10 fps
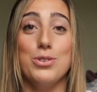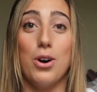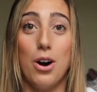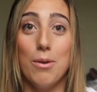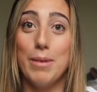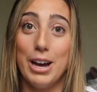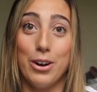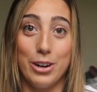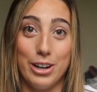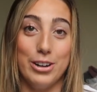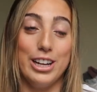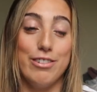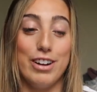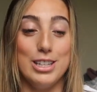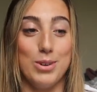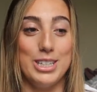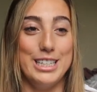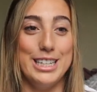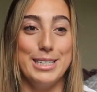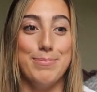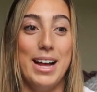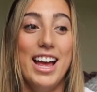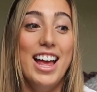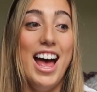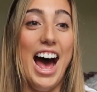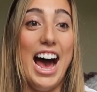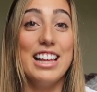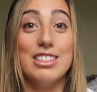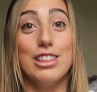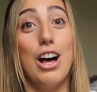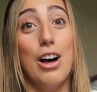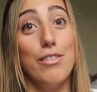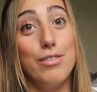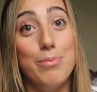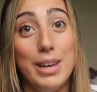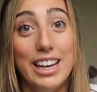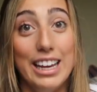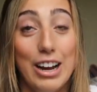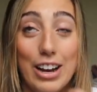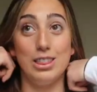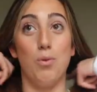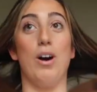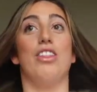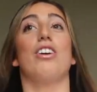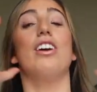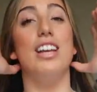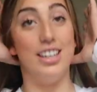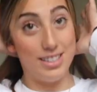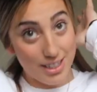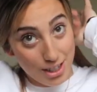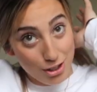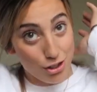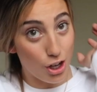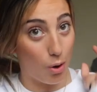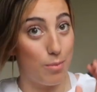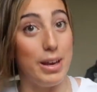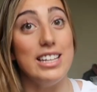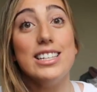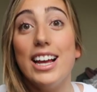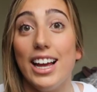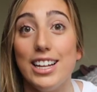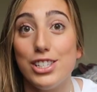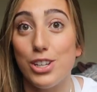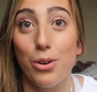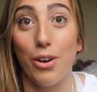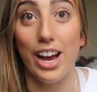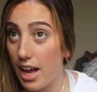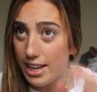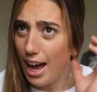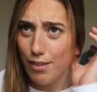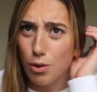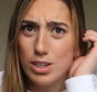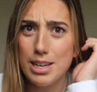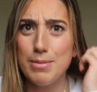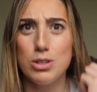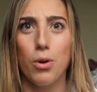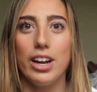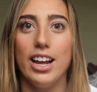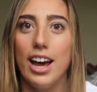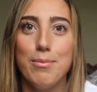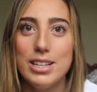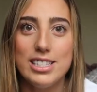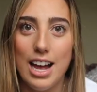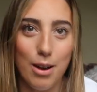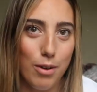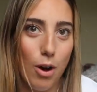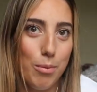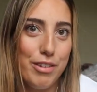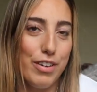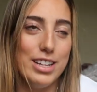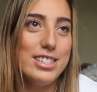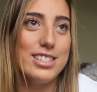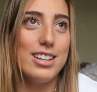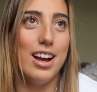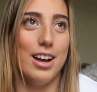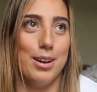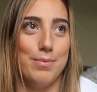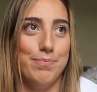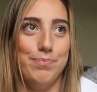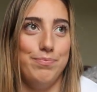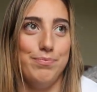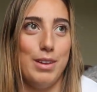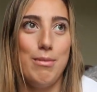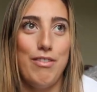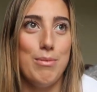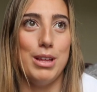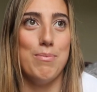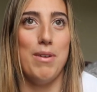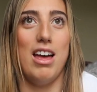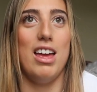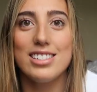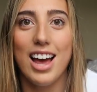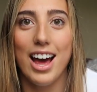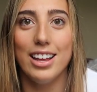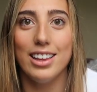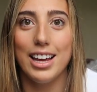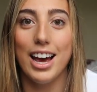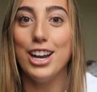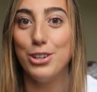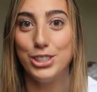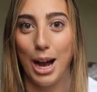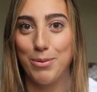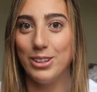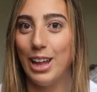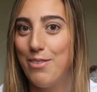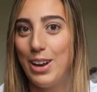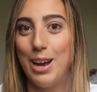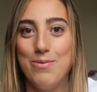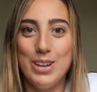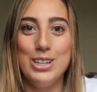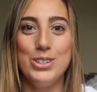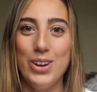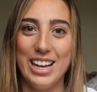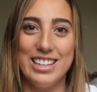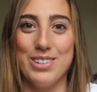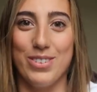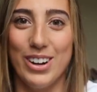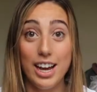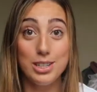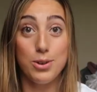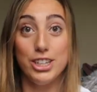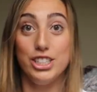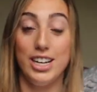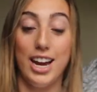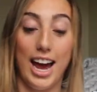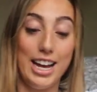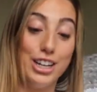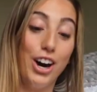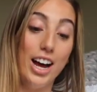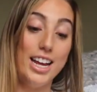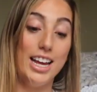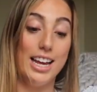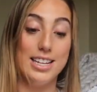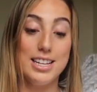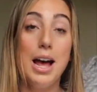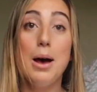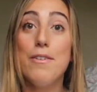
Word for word: to all my Oregonian friends watching this but I love being here the weather is so amazing it's so great uh, yeah of course I miss Oregon I miss uh, all my friends um, and my family but it's kind of like a new chapter in life and I've been enjoying it so far next question I got is